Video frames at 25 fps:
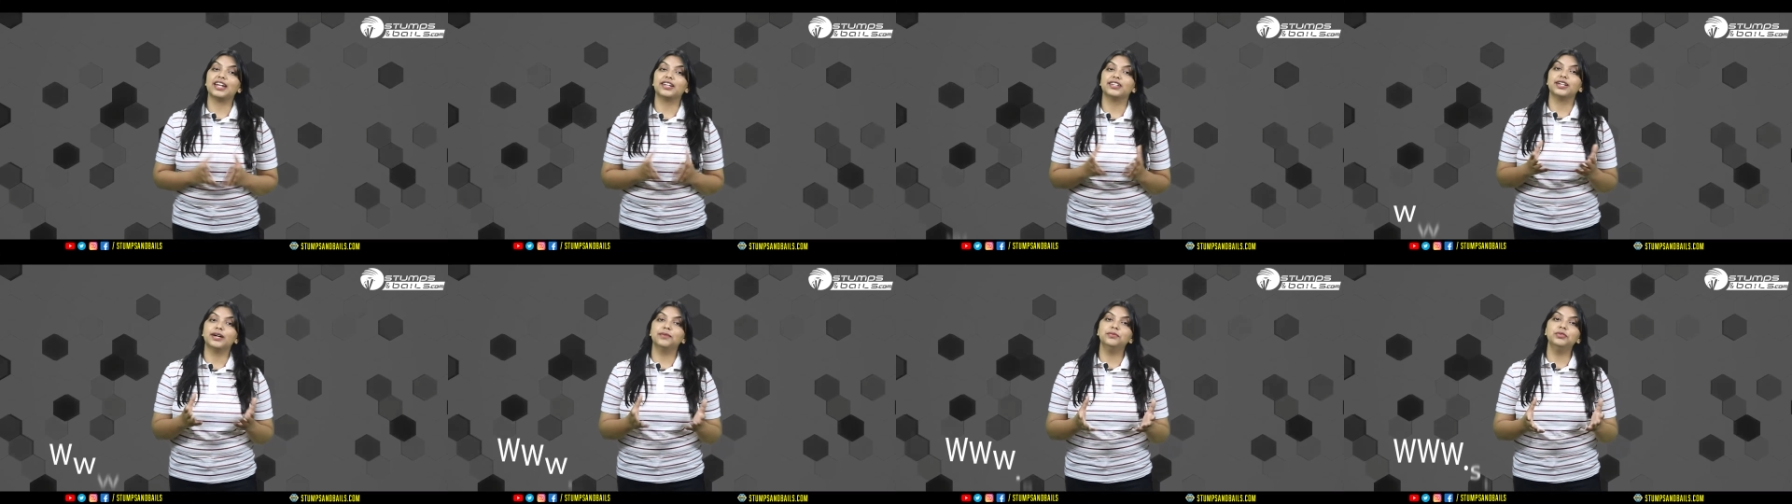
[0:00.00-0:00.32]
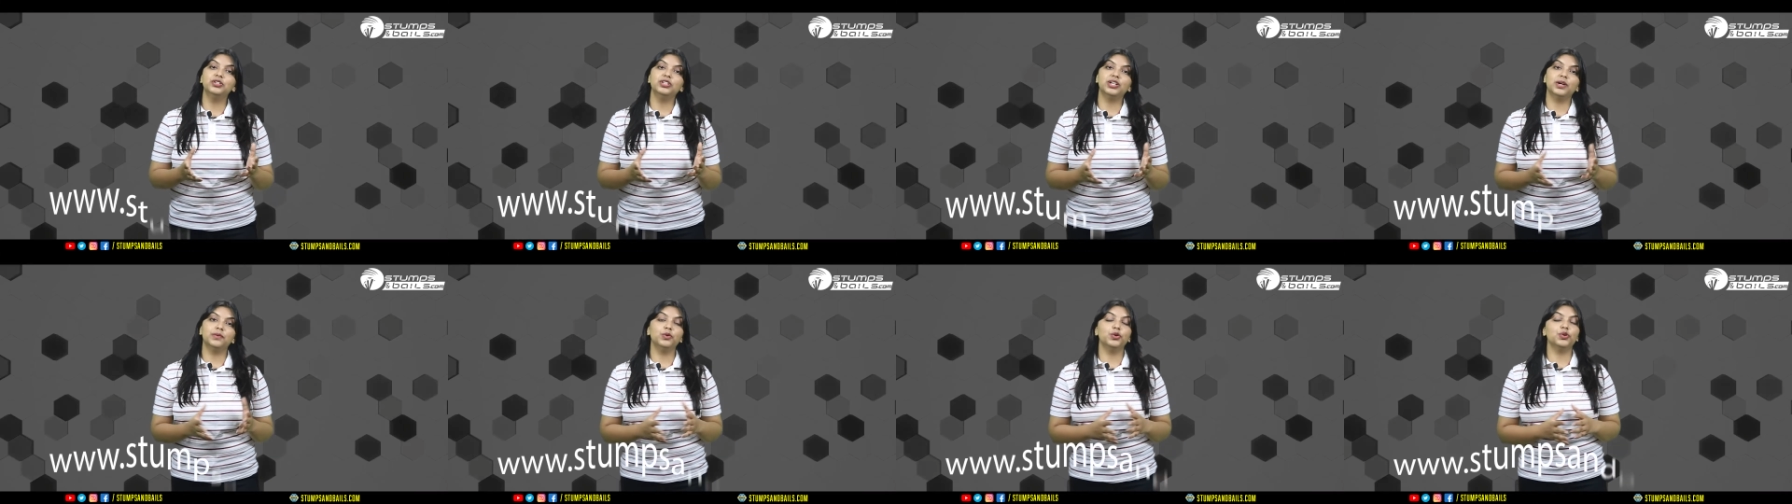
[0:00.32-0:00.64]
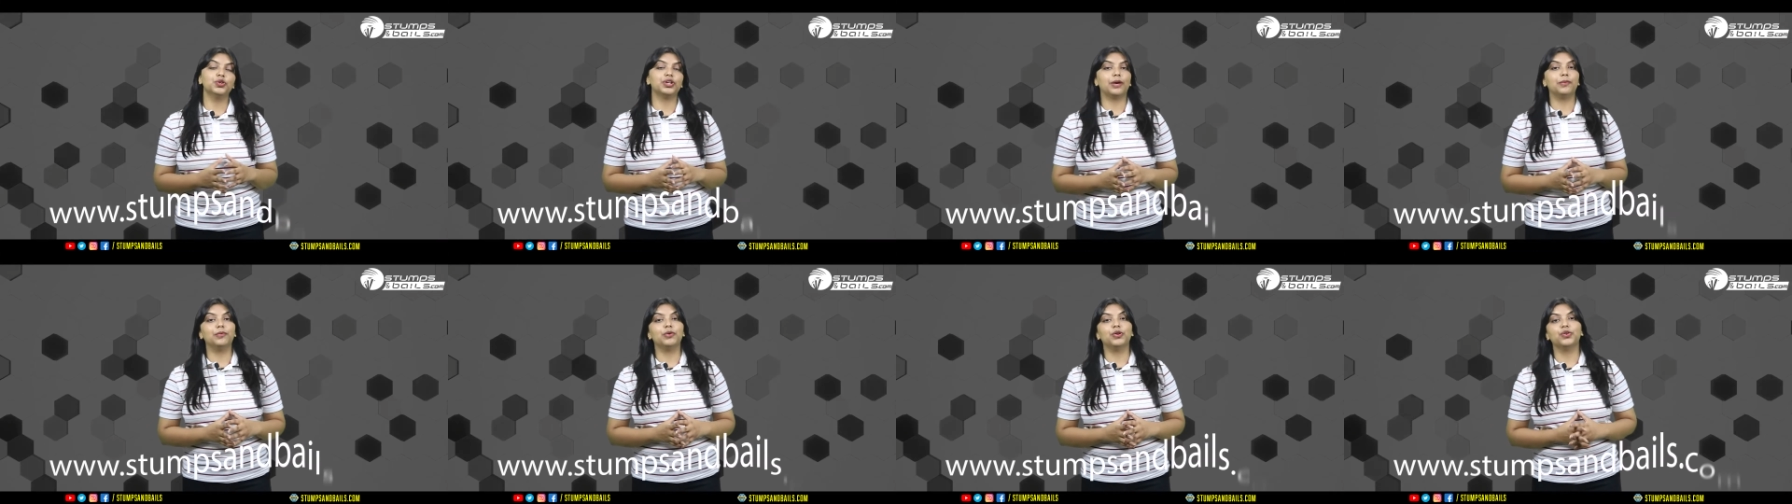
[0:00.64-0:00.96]
at
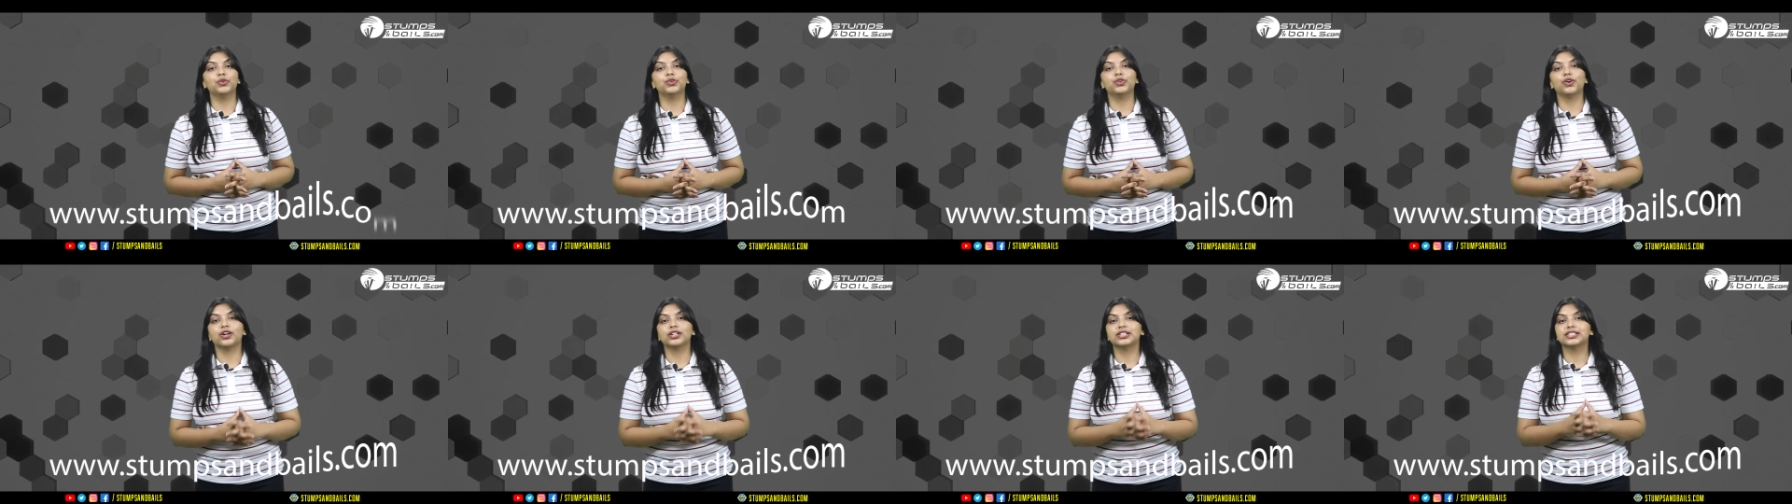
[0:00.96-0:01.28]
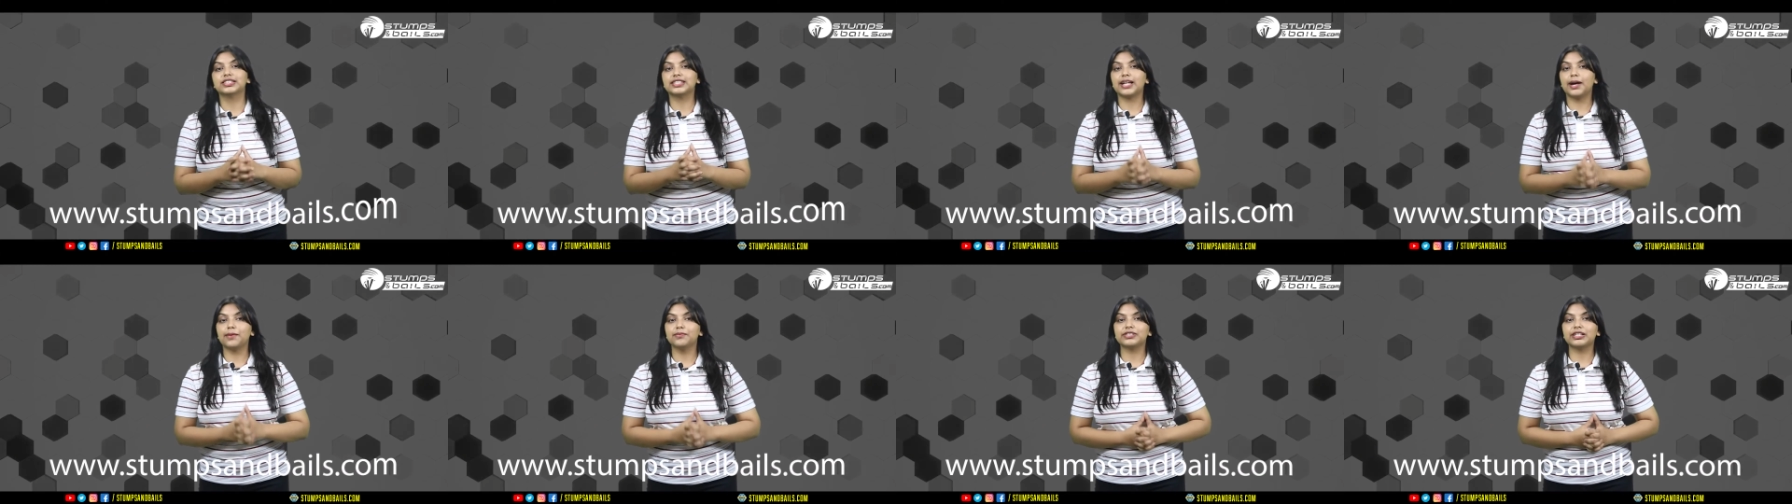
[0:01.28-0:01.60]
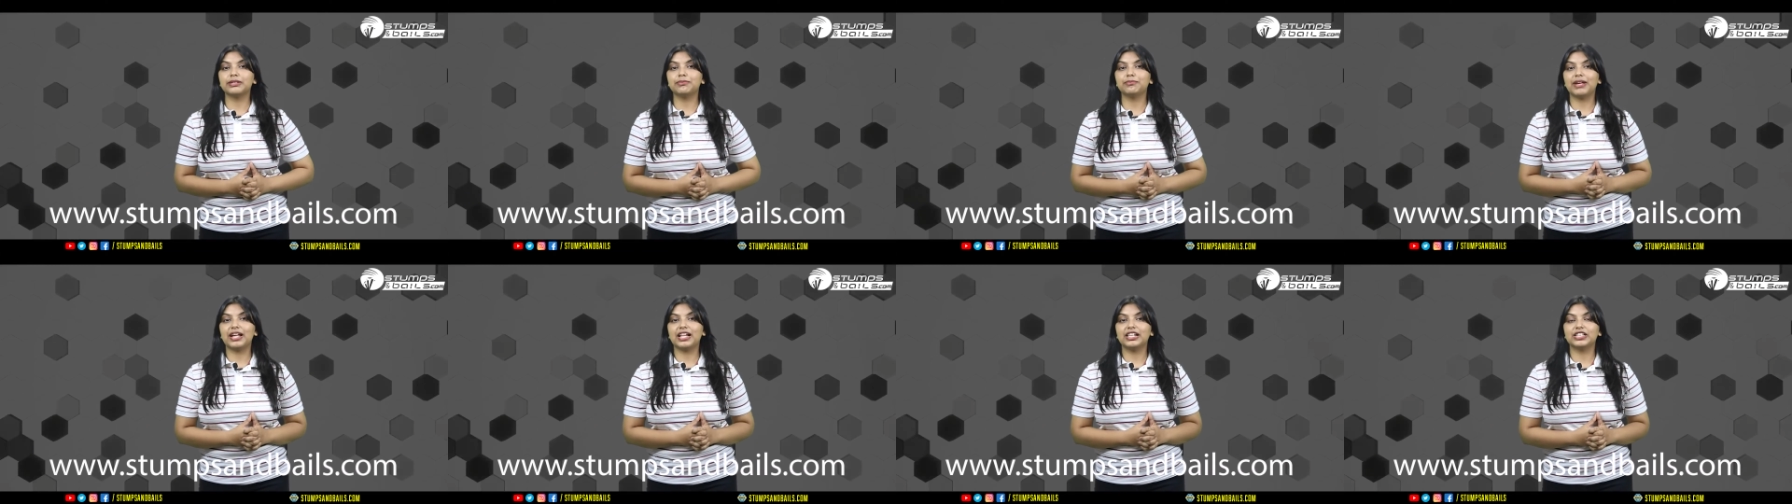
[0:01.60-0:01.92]

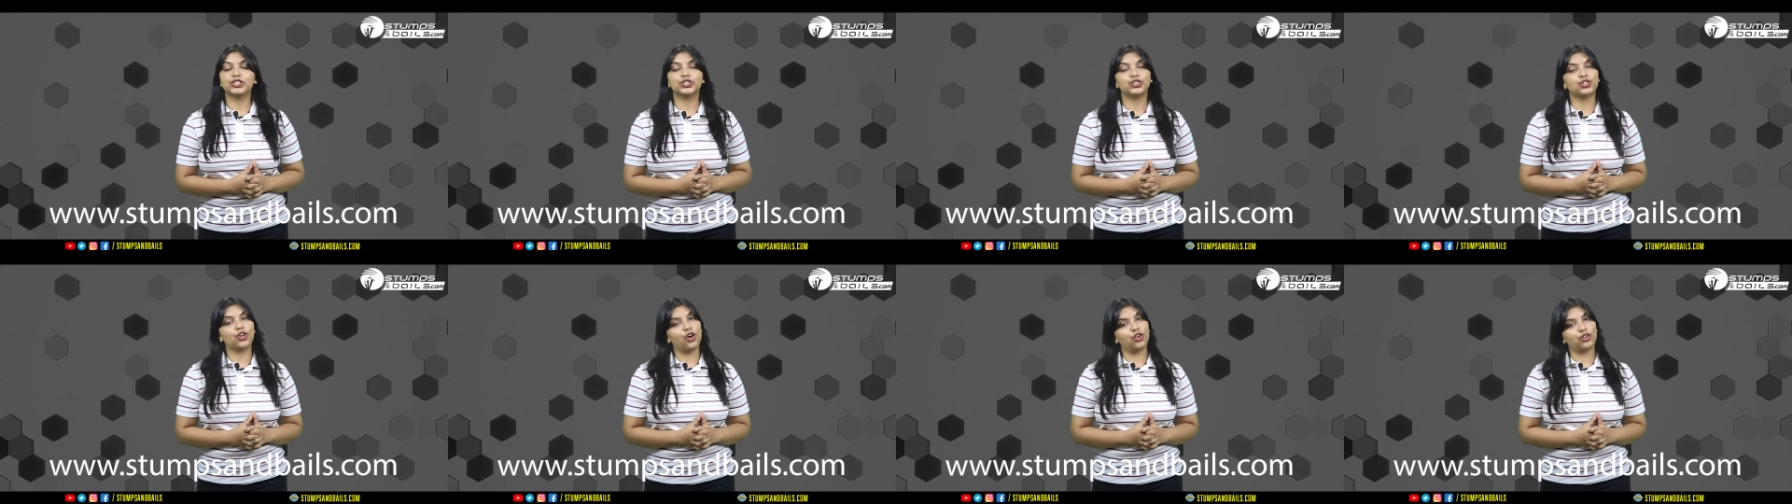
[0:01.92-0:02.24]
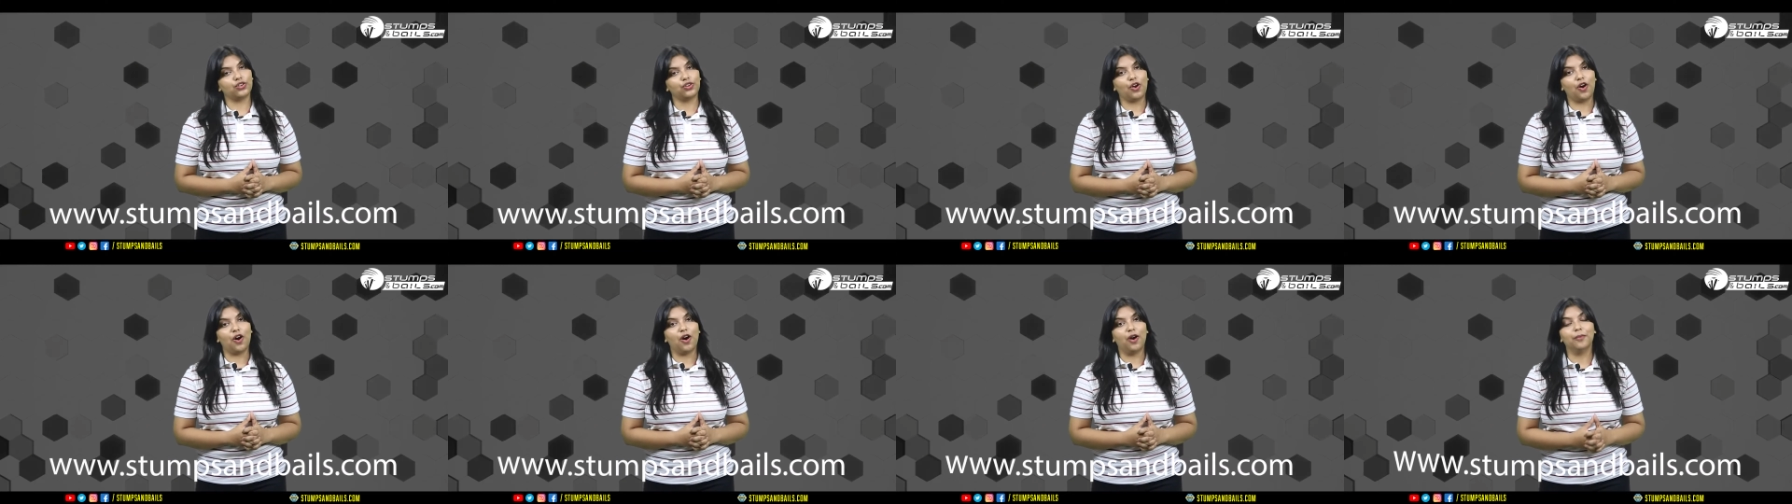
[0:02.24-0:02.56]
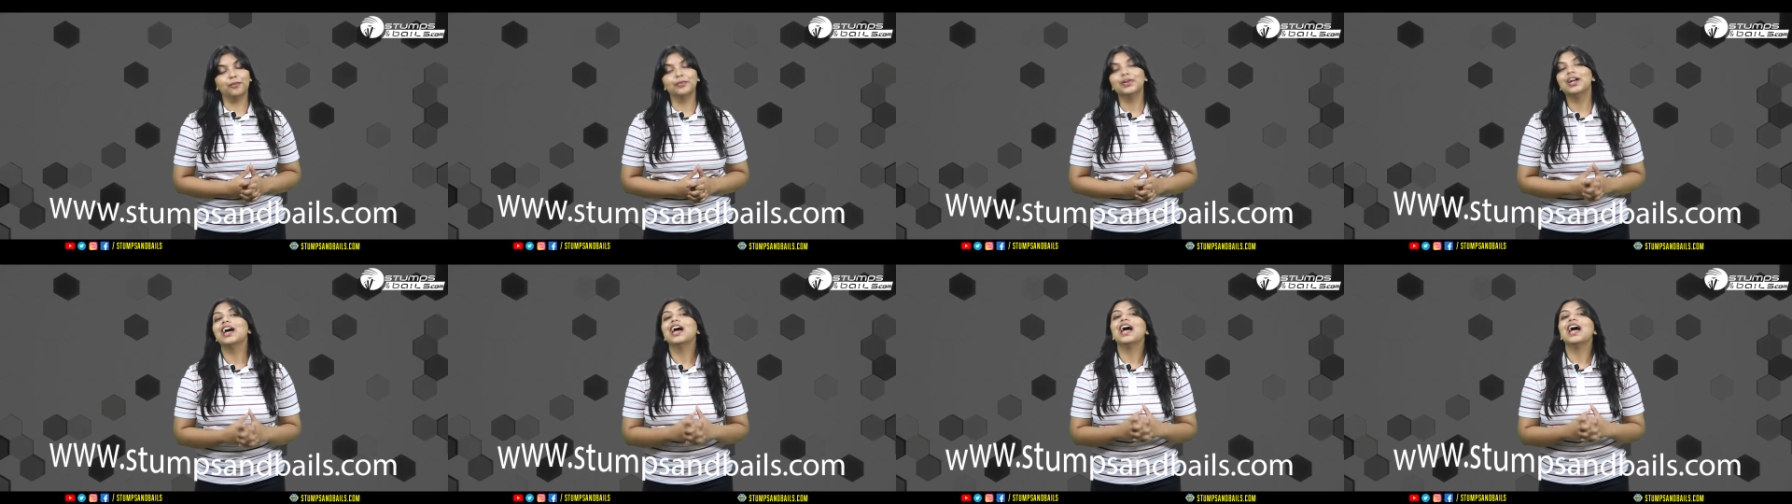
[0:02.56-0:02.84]
www.stumpsnbails.com.